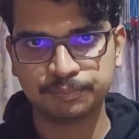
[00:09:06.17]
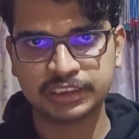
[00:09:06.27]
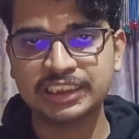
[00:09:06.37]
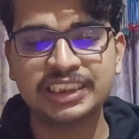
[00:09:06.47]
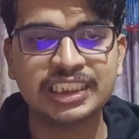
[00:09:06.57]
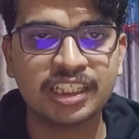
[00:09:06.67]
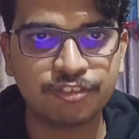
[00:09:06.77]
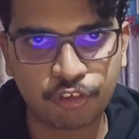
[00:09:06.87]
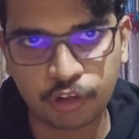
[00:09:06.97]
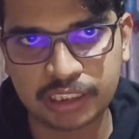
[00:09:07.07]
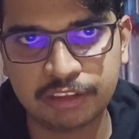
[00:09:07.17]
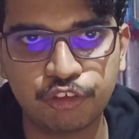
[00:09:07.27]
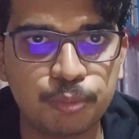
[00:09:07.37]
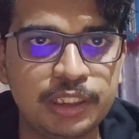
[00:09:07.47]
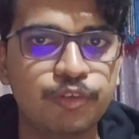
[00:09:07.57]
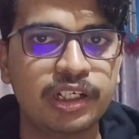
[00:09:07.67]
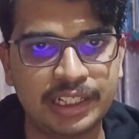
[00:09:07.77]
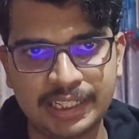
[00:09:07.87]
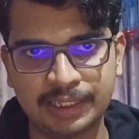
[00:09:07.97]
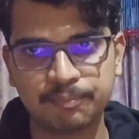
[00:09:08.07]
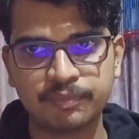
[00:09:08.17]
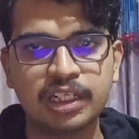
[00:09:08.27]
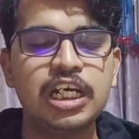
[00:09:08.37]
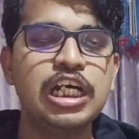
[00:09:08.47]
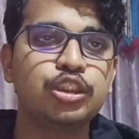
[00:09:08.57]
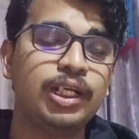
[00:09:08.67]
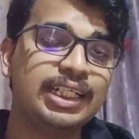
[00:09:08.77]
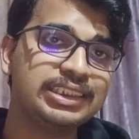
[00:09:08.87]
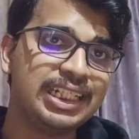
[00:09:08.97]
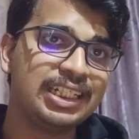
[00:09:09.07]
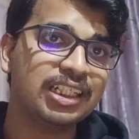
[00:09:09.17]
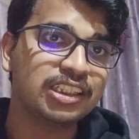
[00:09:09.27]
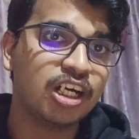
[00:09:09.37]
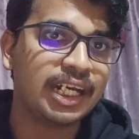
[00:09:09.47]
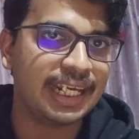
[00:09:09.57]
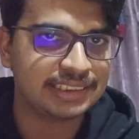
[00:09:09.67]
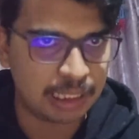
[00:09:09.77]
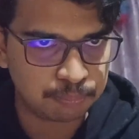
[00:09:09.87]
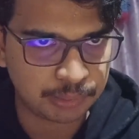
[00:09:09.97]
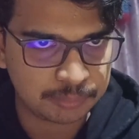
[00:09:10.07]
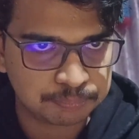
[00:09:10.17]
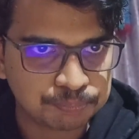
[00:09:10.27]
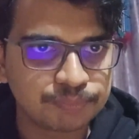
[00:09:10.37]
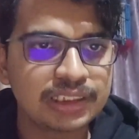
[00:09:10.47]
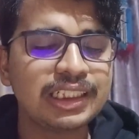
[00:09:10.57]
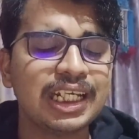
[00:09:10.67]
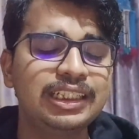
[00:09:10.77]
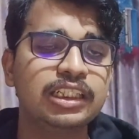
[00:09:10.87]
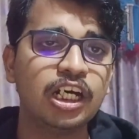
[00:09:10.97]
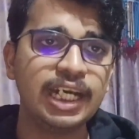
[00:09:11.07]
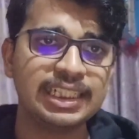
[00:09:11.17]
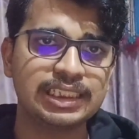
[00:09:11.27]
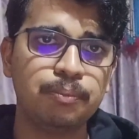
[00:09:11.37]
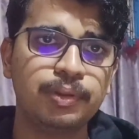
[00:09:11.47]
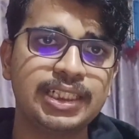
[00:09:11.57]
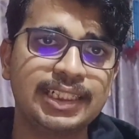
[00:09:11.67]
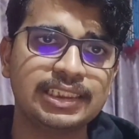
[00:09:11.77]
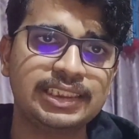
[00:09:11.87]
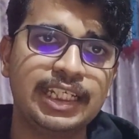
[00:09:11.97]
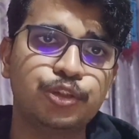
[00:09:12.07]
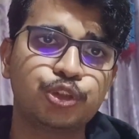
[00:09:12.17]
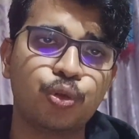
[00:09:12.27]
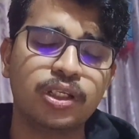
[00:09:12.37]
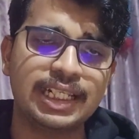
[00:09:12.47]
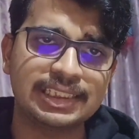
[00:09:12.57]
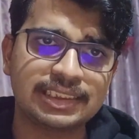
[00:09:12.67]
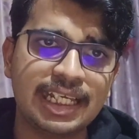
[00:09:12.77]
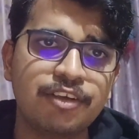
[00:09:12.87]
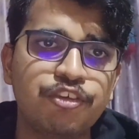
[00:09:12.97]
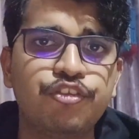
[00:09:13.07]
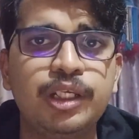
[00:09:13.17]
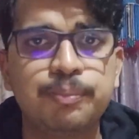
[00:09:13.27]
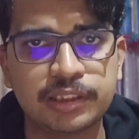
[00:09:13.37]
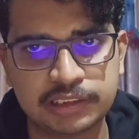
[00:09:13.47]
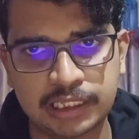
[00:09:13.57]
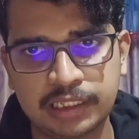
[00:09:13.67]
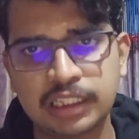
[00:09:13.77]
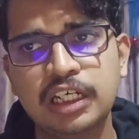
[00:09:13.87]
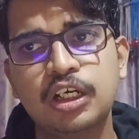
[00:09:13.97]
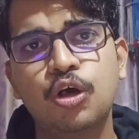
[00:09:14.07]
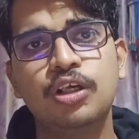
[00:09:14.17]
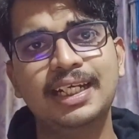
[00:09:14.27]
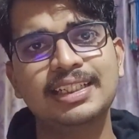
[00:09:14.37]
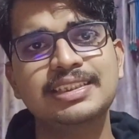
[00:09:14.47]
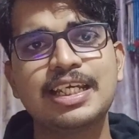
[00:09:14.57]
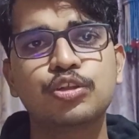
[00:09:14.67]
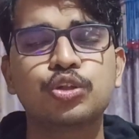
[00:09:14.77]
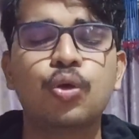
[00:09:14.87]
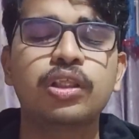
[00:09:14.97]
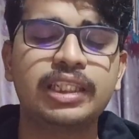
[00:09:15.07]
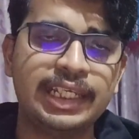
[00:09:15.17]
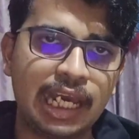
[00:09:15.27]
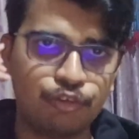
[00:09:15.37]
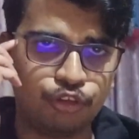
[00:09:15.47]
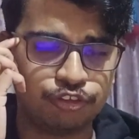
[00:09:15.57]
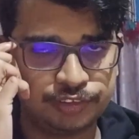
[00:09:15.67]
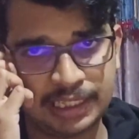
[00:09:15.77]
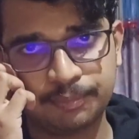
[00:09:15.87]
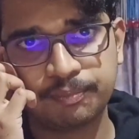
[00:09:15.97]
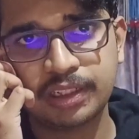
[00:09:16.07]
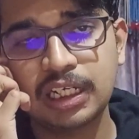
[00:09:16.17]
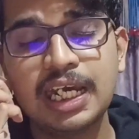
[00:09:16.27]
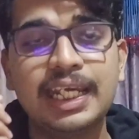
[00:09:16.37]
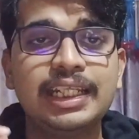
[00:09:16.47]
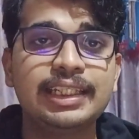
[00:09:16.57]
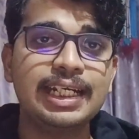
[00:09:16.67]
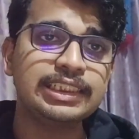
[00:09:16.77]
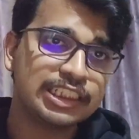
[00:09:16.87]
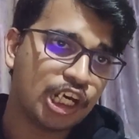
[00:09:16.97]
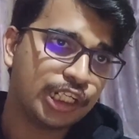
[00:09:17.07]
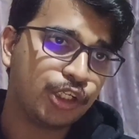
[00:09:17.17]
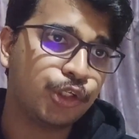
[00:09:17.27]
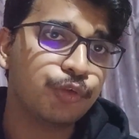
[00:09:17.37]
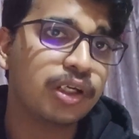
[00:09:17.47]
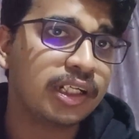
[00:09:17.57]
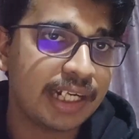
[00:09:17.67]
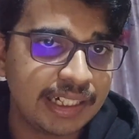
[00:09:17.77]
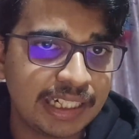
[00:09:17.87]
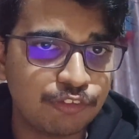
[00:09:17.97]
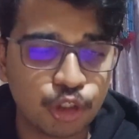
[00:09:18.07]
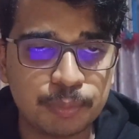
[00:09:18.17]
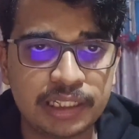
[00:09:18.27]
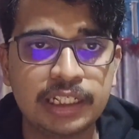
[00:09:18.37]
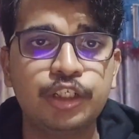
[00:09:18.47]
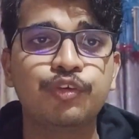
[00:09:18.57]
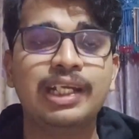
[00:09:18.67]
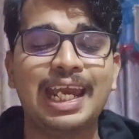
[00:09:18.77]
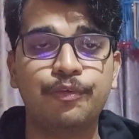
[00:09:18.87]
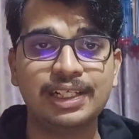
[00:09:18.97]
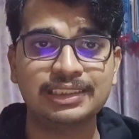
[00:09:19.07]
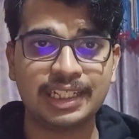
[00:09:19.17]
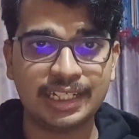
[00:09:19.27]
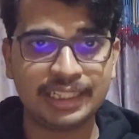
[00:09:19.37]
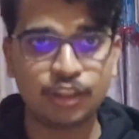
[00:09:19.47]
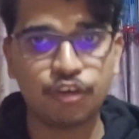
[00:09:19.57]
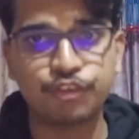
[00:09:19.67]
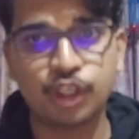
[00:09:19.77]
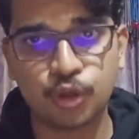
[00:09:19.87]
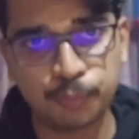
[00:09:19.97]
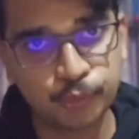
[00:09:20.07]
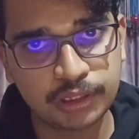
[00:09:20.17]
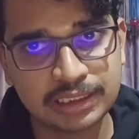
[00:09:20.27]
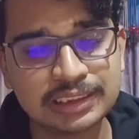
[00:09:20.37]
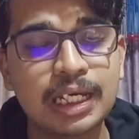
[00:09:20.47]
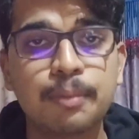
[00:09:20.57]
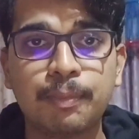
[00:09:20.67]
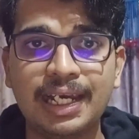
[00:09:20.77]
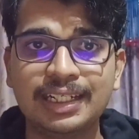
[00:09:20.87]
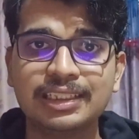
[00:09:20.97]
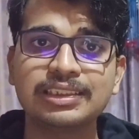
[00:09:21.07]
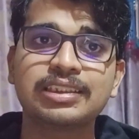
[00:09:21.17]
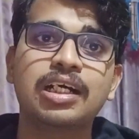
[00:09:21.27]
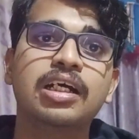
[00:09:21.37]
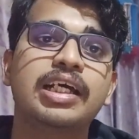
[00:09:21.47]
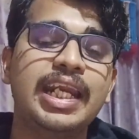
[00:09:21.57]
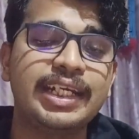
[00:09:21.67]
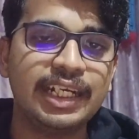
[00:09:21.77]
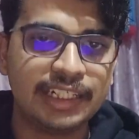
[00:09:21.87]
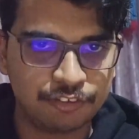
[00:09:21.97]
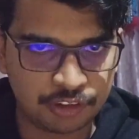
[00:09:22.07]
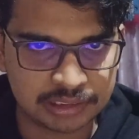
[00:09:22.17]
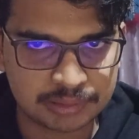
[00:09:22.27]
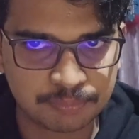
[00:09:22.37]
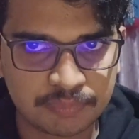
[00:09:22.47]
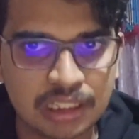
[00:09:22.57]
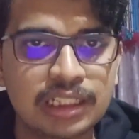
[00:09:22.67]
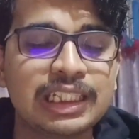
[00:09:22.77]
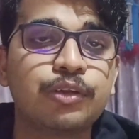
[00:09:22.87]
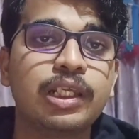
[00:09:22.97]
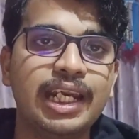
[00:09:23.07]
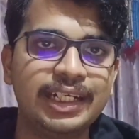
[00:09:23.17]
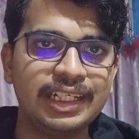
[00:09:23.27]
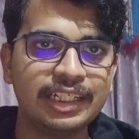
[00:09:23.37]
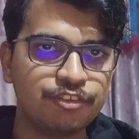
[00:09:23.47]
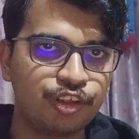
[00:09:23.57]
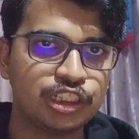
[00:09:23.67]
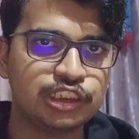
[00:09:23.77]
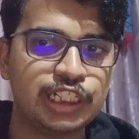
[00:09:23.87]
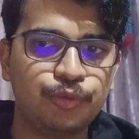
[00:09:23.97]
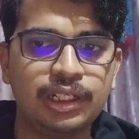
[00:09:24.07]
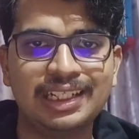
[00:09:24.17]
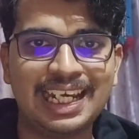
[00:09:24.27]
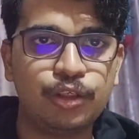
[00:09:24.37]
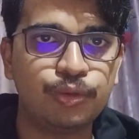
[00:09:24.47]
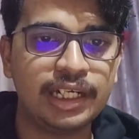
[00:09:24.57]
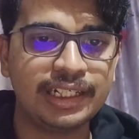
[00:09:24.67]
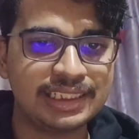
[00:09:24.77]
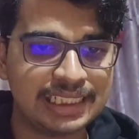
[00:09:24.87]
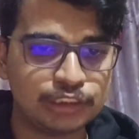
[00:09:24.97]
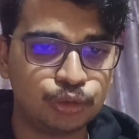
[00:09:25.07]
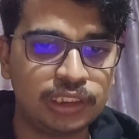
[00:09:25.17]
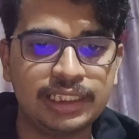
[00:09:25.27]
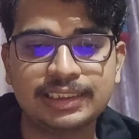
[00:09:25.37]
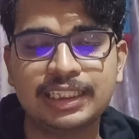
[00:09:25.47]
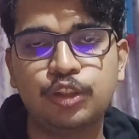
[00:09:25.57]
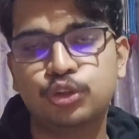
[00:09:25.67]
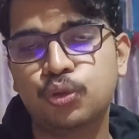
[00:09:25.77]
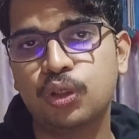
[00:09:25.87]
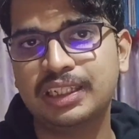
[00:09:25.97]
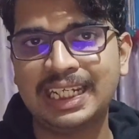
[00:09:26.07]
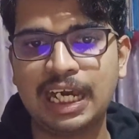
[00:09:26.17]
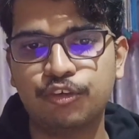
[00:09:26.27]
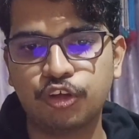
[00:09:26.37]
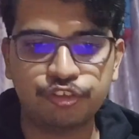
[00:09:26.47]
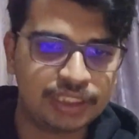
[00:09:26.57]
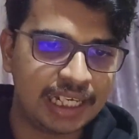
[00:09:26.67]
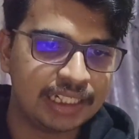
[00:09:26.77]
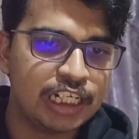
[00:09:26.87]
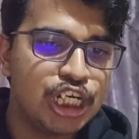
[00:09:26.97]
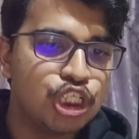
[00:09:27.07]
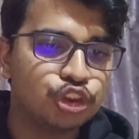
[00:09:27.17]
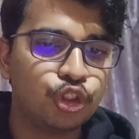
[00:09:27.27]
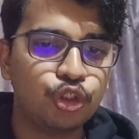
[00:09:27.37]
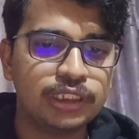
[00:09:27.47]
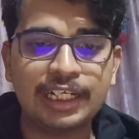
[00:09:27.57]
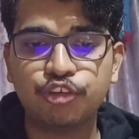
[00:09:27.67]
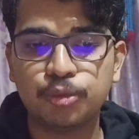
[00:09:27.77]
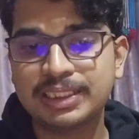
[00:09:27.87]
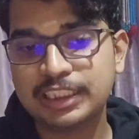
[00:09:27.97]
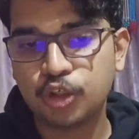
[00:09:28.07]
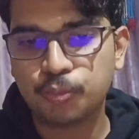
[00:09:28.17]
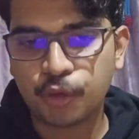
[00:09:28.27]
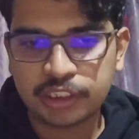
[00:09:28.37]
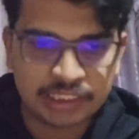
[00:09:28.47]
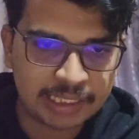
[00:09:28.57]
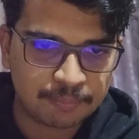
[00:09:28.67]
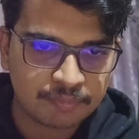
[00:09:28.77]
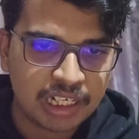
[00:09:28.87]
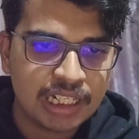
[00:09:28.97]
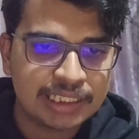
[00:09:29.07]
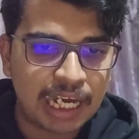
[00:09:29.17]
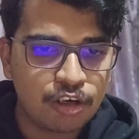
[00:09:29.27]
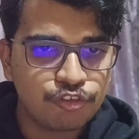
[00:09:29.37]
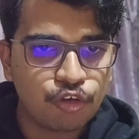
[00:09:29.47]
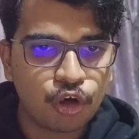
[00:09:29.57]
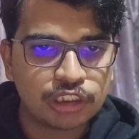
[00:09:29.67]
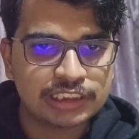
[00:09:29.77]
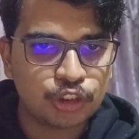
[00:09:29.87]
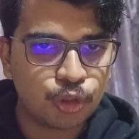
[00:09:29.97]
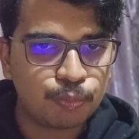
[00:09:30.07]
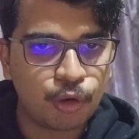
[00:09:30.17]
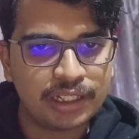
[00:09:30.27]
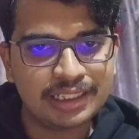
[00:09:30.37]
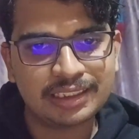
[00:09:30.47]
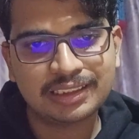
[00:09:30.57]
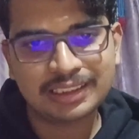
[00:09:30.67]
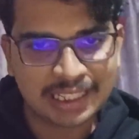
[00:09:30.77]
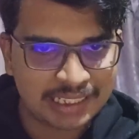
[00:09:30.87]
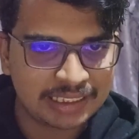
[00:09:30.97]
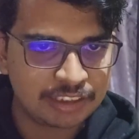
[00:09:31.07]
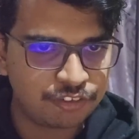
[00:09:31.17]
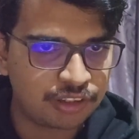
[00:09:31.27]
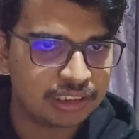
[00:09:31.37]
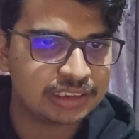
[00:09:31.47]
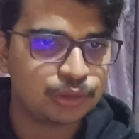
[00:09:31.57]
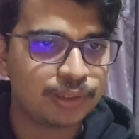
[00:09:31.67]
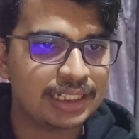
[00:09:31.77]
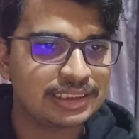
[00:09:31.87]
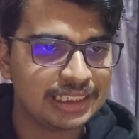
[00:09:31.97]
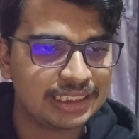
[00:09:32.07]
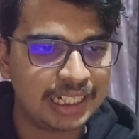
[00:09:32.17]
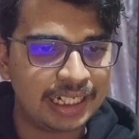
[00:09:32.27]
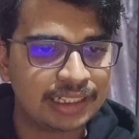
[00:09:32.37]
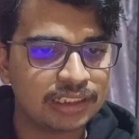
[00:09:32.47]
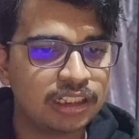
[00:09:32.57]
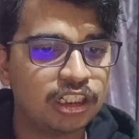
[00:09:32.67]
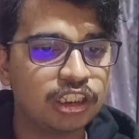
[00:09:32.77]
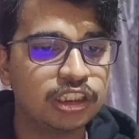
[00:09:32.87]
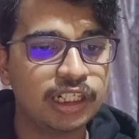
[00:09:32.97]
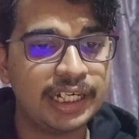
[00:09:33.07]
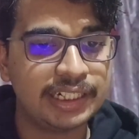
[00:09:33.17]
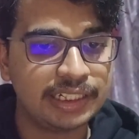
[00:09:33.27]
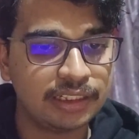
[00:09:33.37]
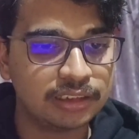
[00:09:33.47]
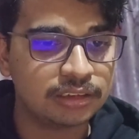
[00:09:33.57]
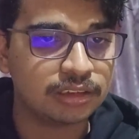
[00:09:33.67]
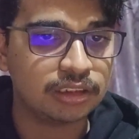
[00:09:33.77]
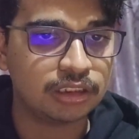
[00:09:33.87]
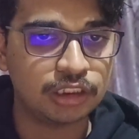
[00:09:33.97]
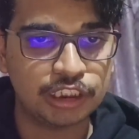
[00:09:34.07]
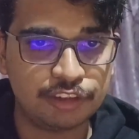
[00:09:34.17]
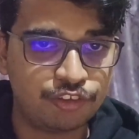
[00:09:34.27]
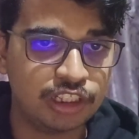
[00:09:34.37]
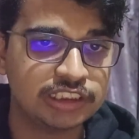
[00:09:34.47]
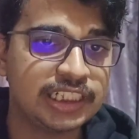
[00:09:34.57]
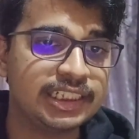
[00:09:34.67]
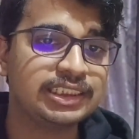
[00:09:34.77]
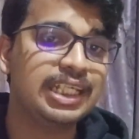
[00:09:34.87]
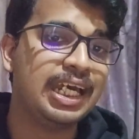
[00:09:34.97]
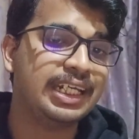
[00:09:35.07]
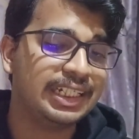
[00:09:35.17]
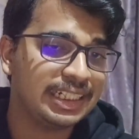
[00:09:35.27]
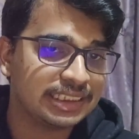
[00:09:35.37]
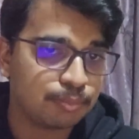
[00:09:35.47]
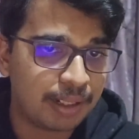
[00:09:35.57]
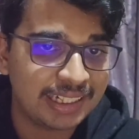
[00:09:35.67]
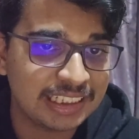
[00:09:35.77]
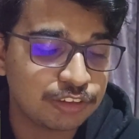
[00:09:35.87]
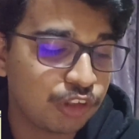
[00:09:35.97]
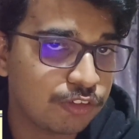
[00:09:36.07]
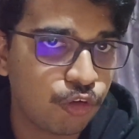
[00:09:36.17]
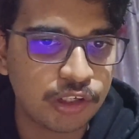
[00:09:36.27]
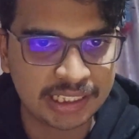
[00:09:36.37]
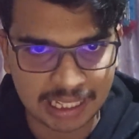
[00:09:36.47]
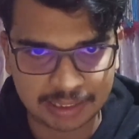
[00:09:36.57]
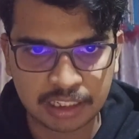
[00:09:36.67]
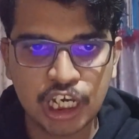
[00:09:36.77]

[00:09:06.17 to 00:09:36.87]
1640 would be your rating. So let us take the third example. In the third example, let us say you score less than 50%, or let us say you score 3 out of 10. In that scenario, your rating would be your average rating of your opponents minus the rating difference. Now the rating difference that you can calculate is actually, let's say you score 3 out of 10, so that would be 0.3. Now for 0.3 difference, you can see that the rating difference that is there is minus 149.